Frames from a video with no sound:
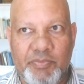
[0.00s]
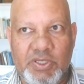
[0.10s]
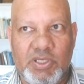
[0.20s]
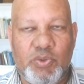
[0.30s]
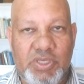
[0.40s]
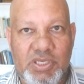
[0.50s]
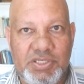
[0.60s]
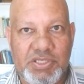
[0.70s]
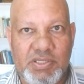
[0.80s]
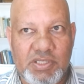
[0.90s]

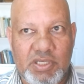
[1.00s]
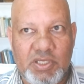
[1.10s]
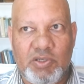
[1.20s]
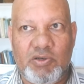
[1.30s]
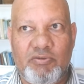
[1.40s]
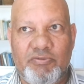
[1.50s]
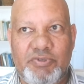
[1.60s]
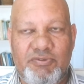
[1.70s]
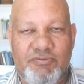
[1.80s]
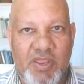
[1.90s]
cohesion, of
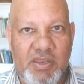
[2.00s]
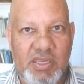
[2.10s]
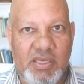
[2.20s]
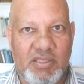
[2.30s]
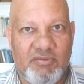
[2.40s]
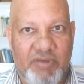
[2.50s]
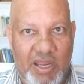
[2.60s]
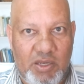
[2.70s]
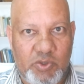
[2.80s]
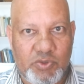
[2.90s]
defending the
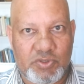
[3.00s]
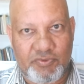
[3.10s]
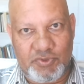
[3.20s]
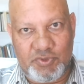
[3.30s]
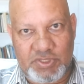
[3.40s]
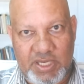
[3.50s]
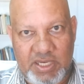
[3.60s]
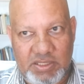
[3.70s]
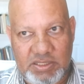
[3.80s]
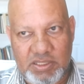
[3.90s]
values of
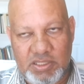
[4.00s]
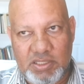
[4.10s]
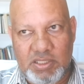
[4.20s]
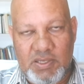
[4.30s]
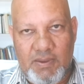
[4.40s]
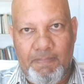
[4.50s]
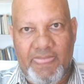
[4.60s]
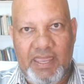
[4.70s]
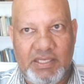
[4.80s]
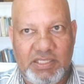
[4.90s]
society.
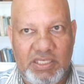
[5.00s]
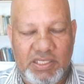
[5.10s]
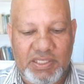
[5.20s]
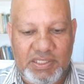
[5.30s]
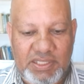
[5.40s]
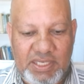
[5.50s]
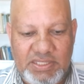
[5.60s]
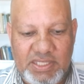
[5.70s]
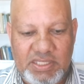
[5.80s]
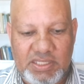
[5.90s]
And
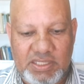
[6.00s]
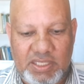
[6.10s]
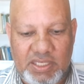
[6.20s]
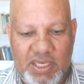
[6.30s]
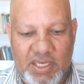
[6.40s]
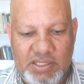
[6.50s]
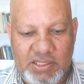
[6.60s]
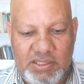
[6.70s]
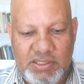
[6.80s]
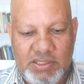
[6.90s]
these are the
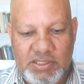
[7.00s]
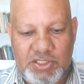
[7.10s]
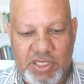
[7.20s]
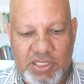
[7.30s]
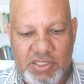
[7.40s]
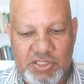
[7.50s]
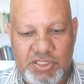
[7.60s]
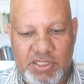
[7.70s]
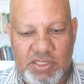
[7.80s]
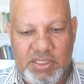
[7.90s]

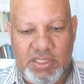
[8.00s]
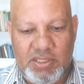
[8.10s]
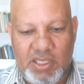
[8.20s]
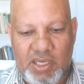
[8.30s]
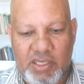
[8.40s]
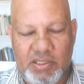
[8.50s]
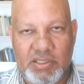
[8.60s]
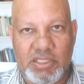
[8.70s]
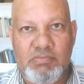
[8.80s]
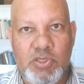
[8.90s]
unchanging, eternal,
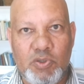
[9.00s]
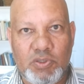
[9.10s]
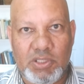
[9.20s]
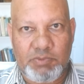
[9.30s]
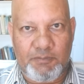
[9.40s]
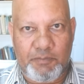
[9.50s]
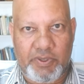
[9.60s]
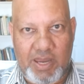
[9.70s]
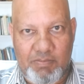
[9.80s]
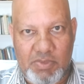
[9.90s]
immutable
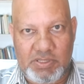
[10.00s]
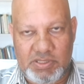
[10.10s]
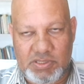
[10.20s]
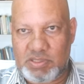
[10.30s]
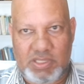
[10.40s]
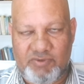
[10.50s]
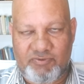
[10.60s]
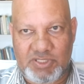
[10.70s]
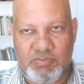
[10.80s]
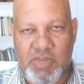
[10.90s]
parameters. I've
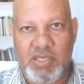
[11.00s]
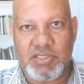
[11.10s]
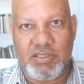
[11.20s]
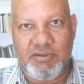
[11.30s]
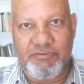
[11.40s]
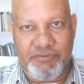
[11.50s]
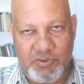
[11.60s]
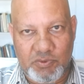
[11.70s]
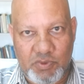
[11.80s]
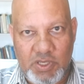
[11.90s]
just mentioned a
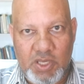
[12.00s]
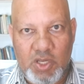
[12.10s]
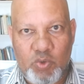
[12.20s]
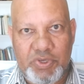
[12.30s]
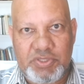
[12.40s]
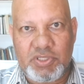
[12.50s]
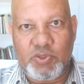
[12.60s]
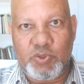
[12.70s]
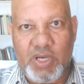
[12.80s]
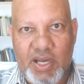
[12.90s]
few, which the
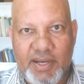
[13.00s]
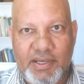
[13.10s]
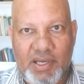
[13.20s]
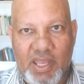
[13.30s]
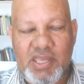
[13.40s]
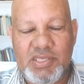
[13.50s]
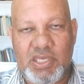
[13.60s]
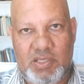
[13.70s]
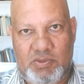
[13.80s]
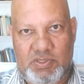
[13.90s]
Qur'an lays
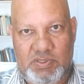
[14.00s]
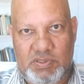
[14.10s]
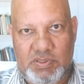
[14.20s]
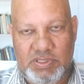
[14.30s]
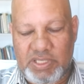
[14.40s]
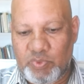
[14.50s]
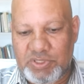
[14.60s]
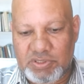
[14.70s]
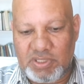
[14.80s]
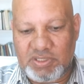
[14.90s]
out,
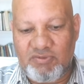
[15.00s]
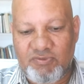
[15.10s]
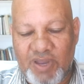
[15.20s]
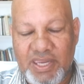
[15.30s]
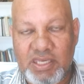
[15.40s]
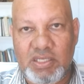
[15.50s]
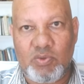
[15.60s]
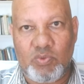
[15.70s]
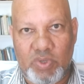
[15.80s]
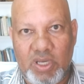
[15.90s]
which the
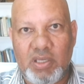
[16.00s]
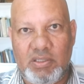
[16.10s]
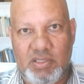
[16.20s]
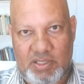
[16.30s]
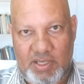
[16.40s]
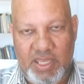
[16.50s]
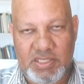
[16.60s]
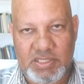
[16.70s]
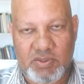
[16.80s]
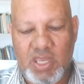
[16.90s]
divine word
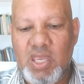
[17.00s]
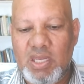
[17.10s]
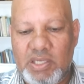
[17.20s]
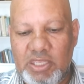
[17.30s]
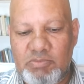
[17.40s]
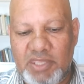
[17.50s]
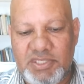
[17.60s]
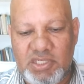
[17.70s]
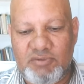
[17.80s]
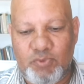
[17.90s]
lays out. Now
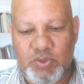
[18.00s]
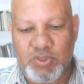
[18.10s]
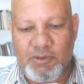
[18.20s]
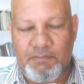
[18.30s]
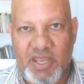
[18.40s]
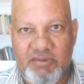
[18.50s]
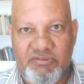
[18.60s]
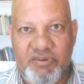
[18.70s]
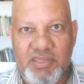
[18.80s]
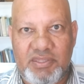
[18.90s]
imagine if we could apply
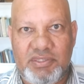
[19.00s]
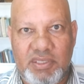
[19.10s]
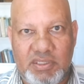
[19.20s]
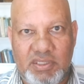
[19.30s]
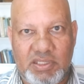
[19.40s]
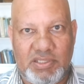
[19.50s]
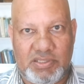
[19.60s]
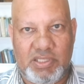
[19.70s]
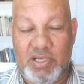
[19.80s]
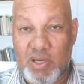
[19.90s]
free thinking
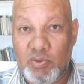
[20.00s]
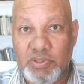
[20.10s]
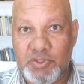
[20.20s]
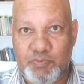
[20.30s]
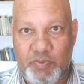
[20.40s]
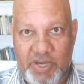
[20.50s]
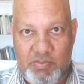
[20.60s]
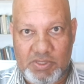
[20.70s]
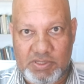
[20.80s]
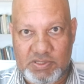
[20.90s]
around those
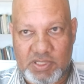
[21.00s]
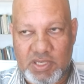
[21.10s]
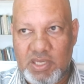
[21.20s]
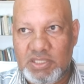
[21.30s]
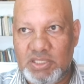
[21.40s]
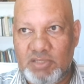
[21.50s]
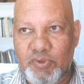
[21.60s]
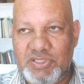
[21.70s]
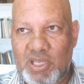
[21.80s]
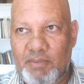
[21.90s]
parameters. So for
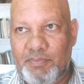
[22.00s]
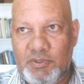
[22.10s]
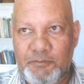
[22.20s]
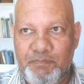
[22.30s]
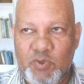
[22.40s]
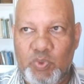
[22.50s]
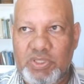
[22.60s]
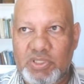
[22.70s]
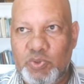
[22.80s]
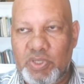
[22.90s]
example, when
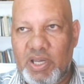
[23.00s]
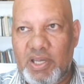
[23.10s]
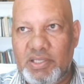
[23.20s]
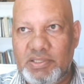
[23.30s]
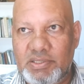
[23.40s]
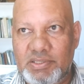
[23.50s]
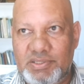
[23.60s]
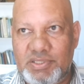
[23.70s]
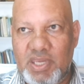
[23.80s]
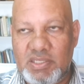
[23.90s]
the Qur'an
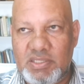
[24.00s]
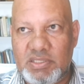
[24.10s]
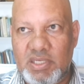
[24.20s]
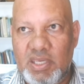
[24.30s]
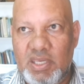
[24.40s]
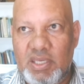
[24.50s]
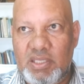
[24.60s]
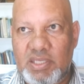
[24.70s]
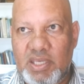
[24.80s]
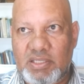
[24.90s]
says
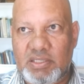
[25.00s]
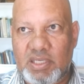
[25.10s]
that